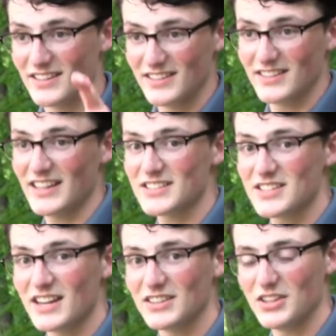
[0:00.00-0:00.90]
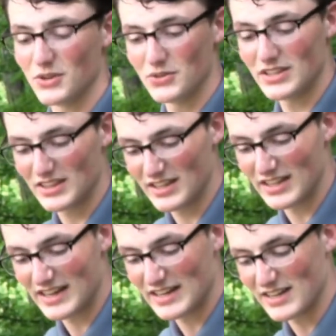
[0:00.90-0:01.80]
that is not the only thing
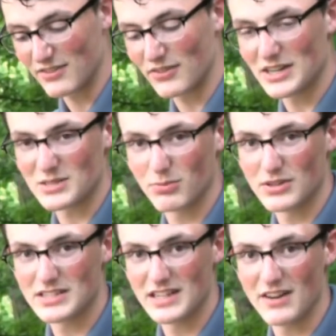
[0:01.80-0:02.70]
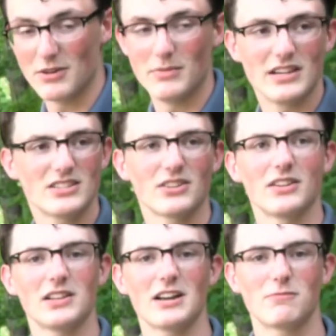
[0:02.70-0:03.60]
that identifies poison ivy, because there are a
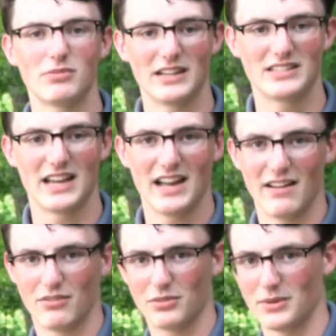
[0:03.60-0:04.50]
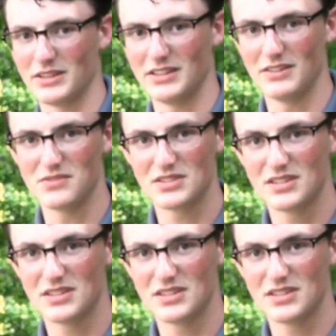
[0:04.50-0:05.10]
lot of plants that have three leaves.